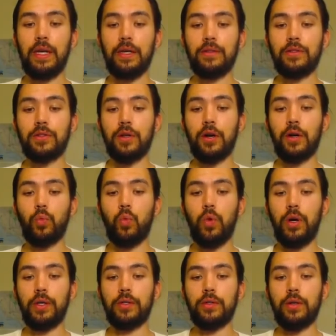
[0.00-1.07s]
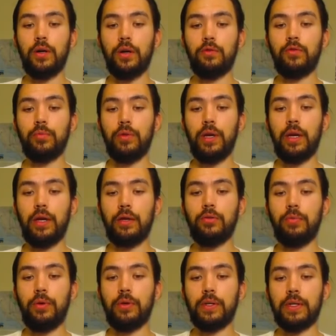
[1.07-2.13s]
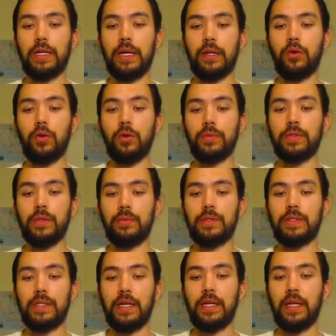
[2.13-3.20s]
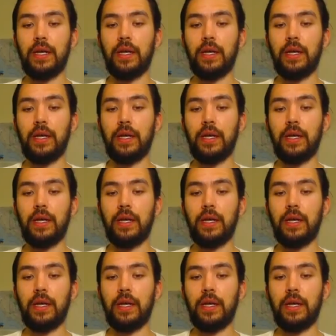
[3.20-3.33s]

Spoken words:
Discard 1 card from your hand your opponent cannot normal summon, set,